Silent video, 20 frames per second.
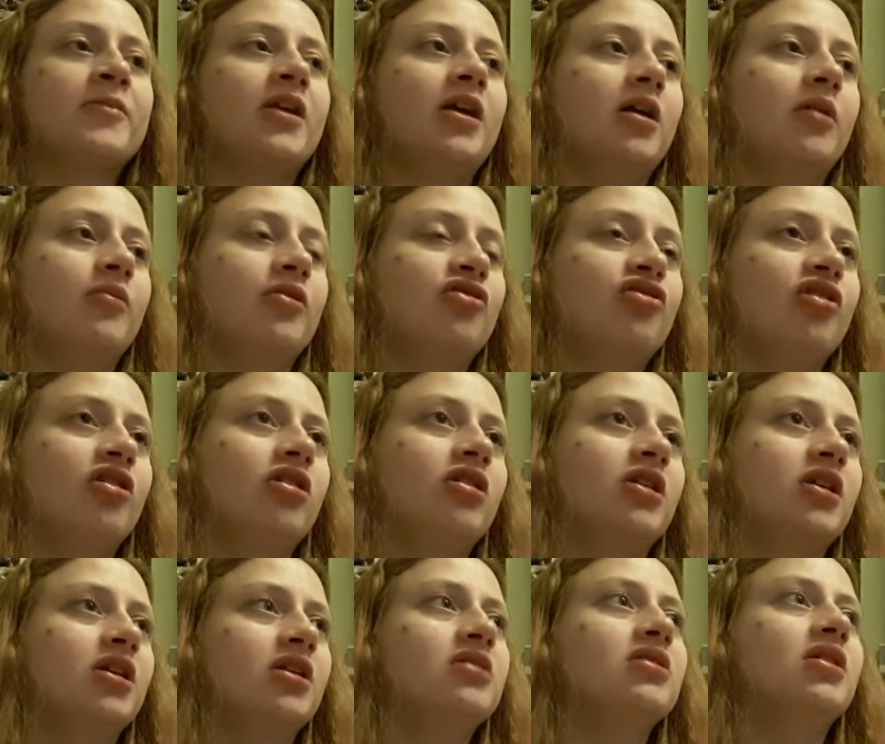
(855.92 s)
And with
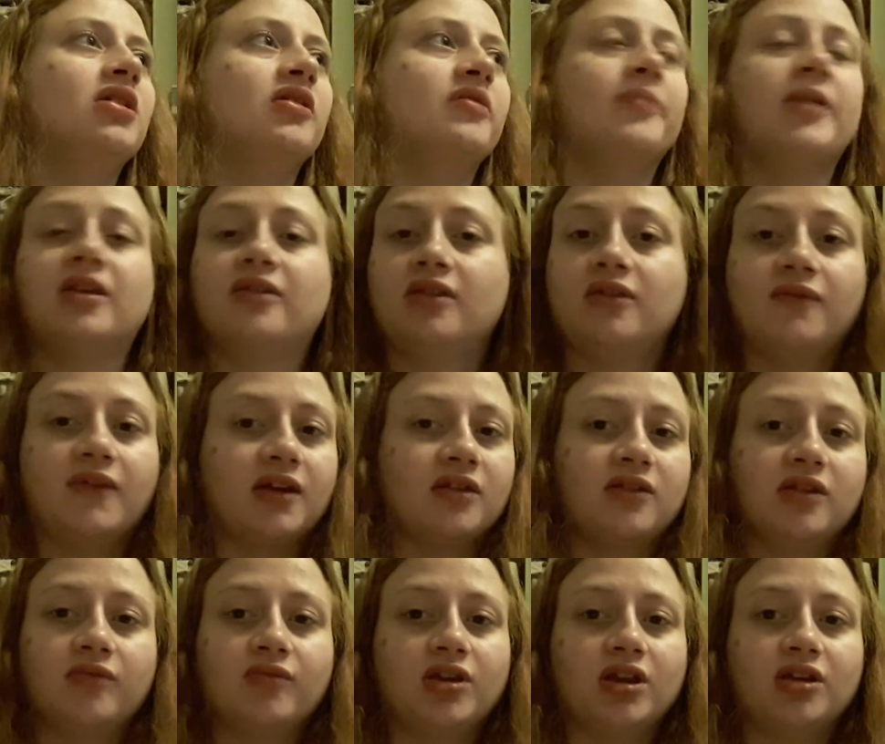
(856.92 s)
Charlie, it's basically
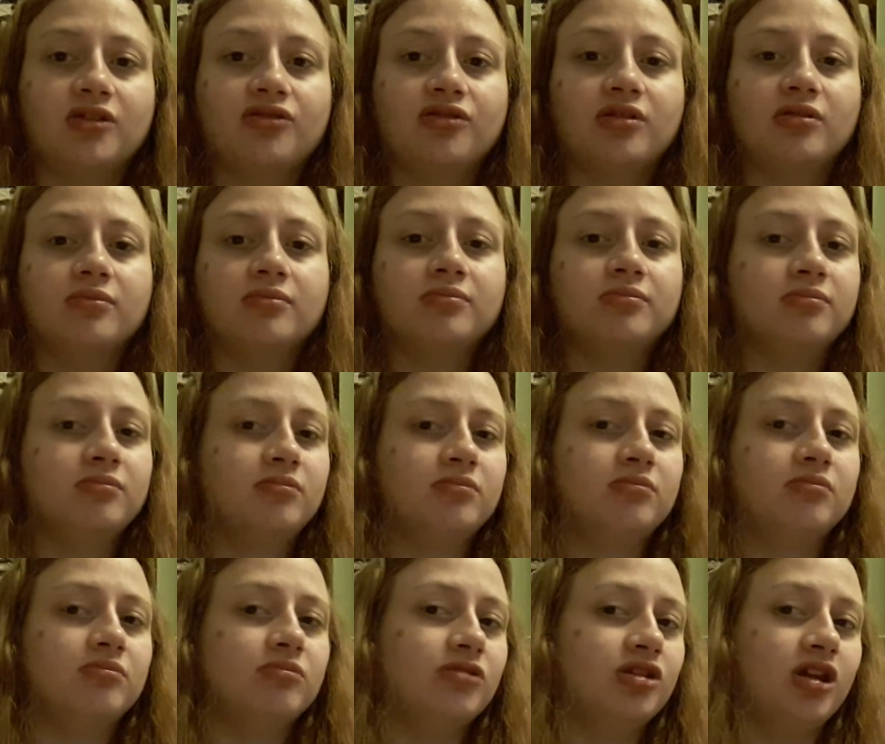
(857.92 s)
vaccine reaction.
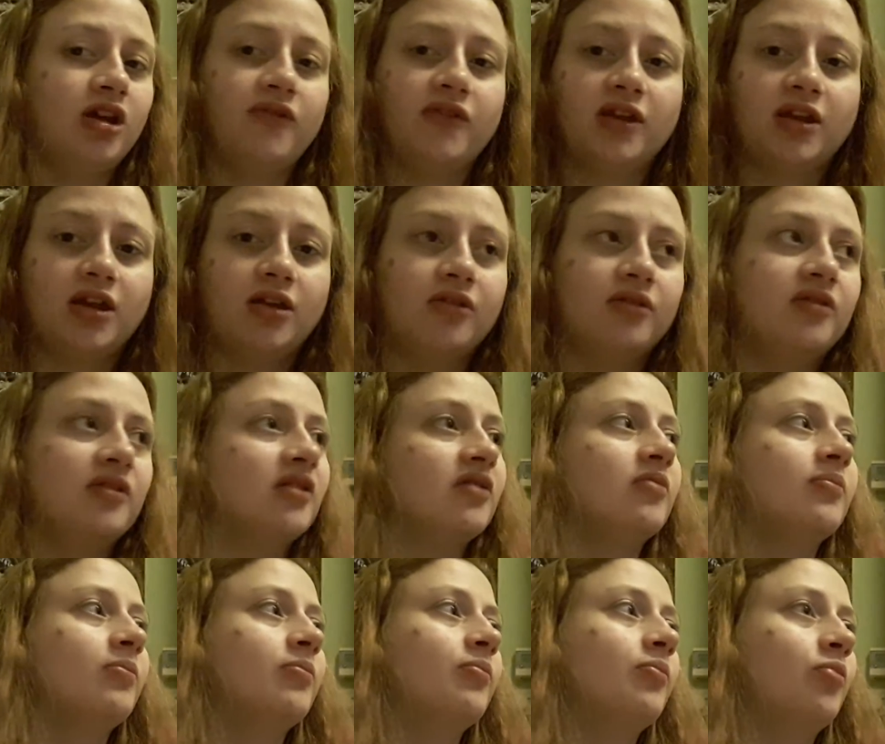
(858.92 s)
Nothing else. It's
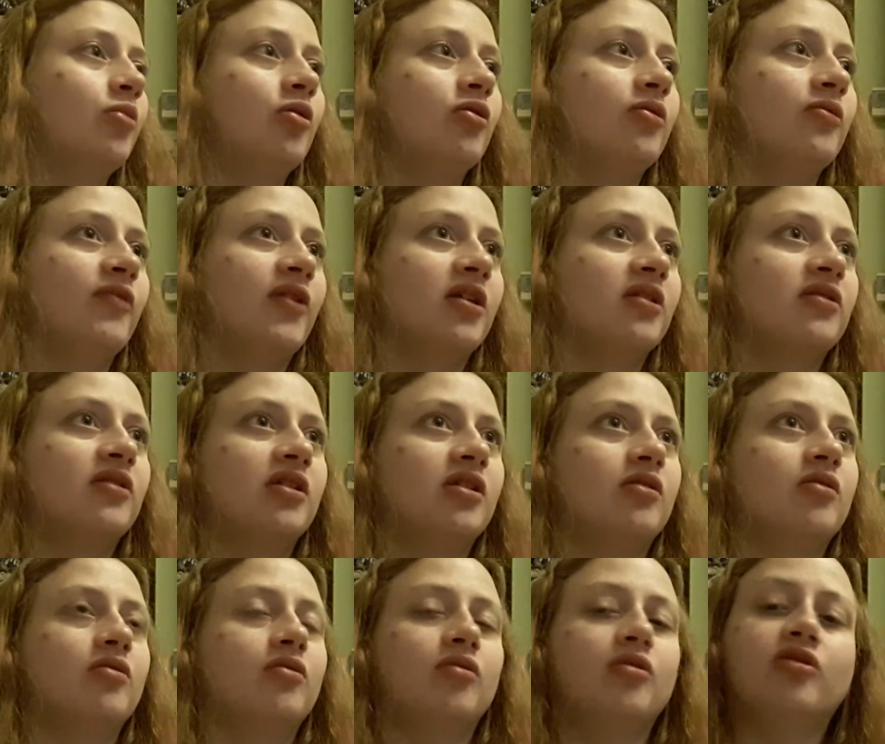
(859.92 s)
what the
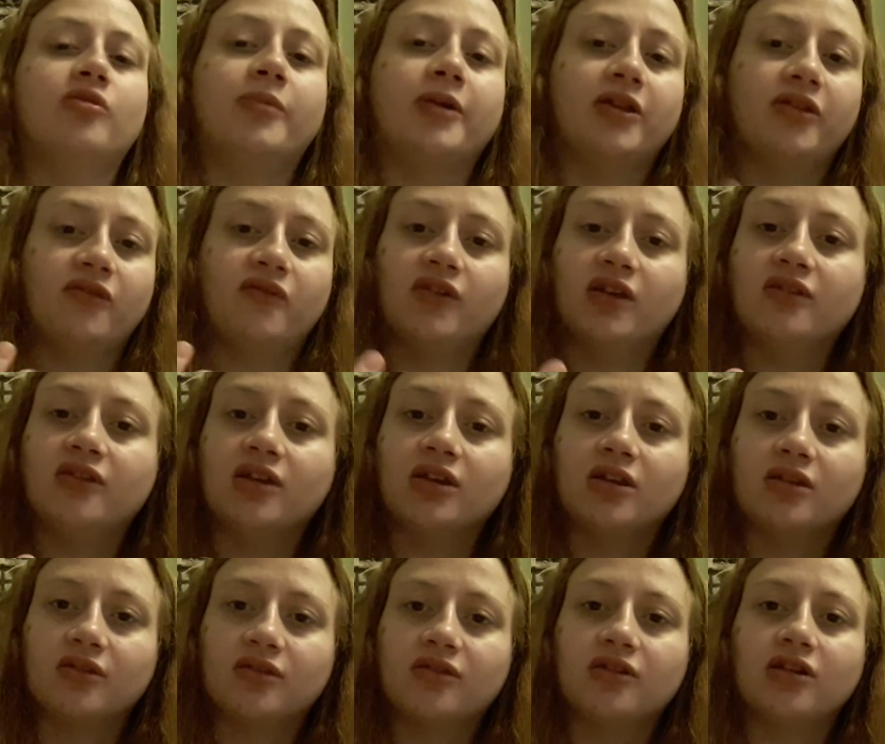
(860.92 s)
vaccine caused by the
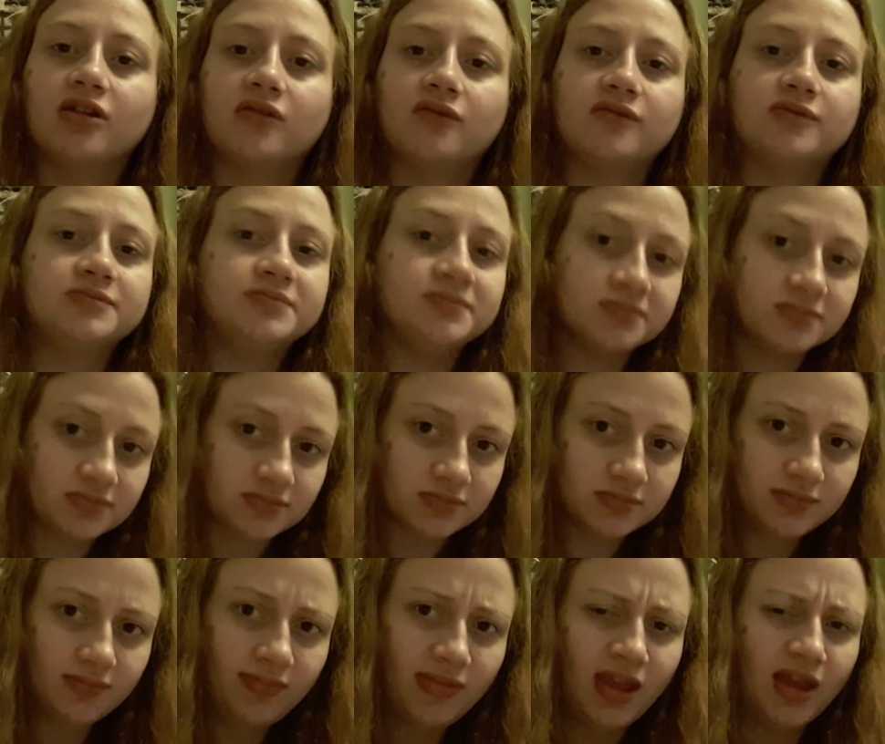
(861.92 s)
fitting and stuff.
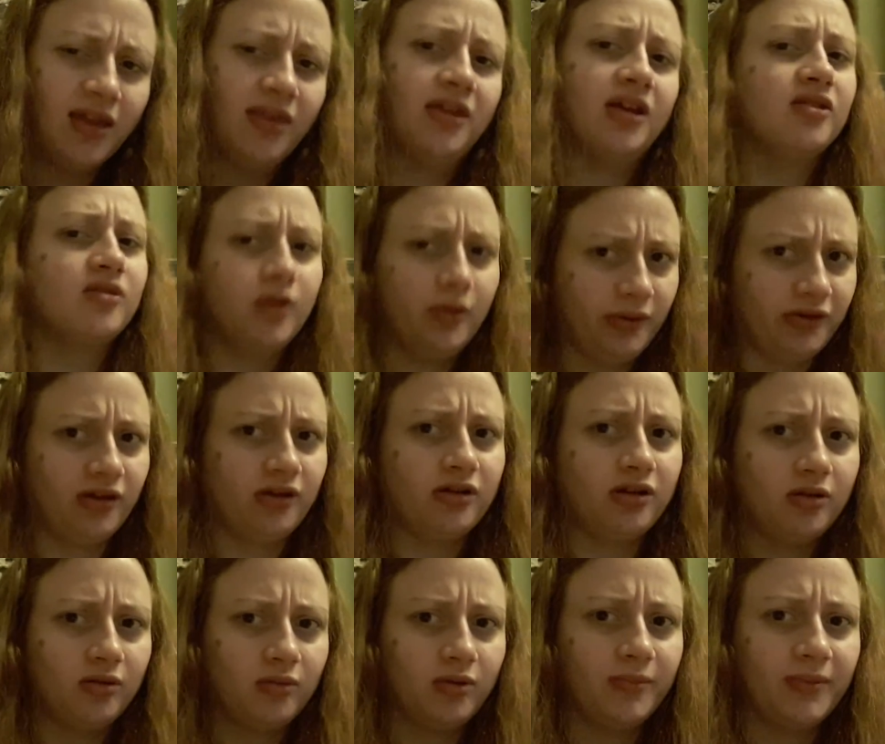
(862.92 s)
And that's why we don't
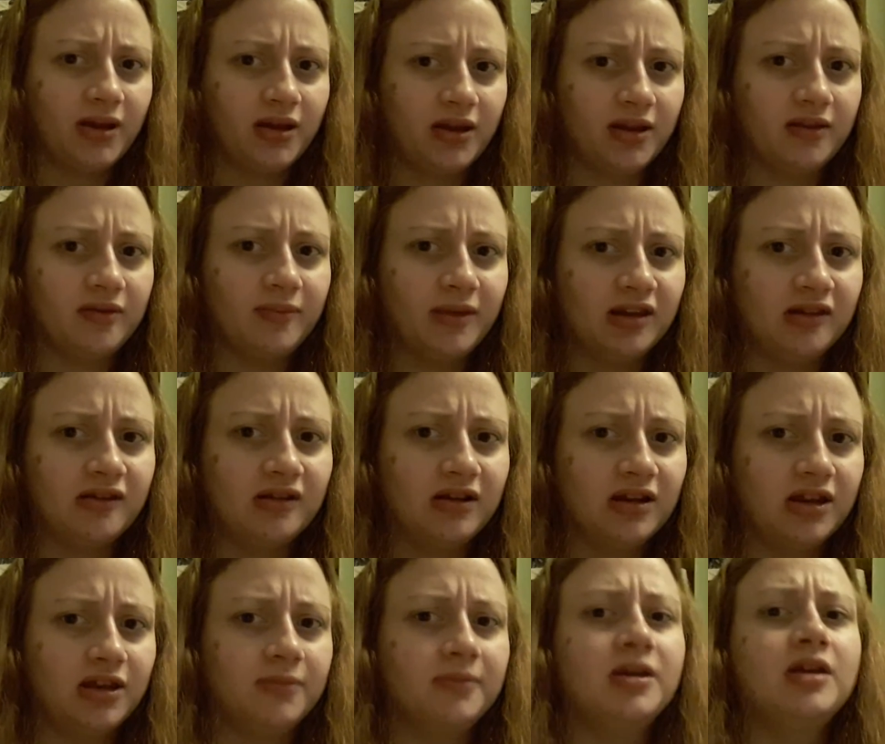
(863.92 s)
know about his
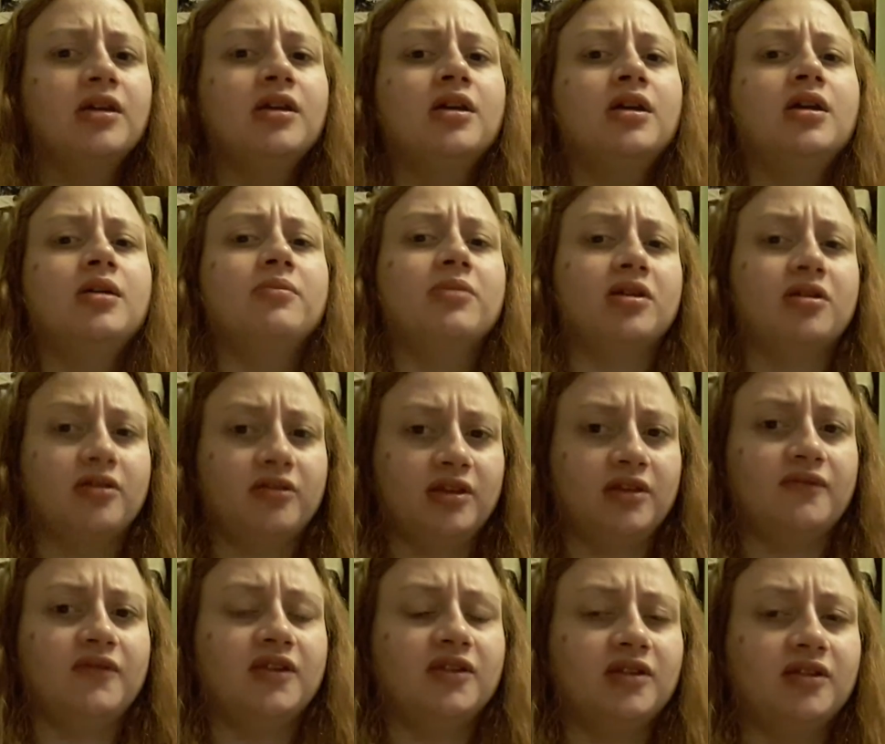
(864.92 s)
mentally, because he
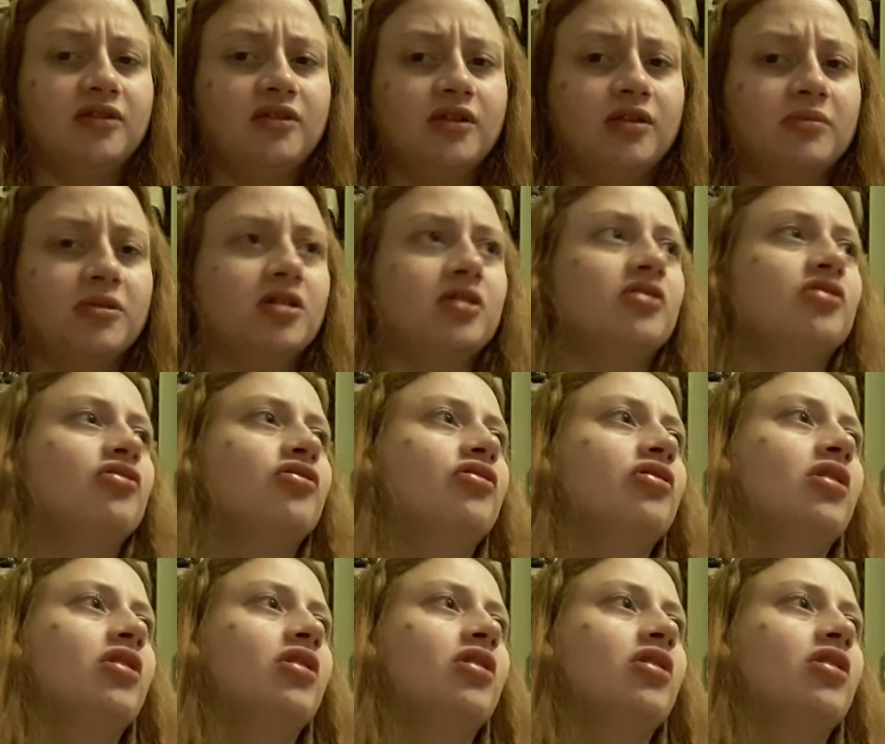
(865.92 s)
fitted so much.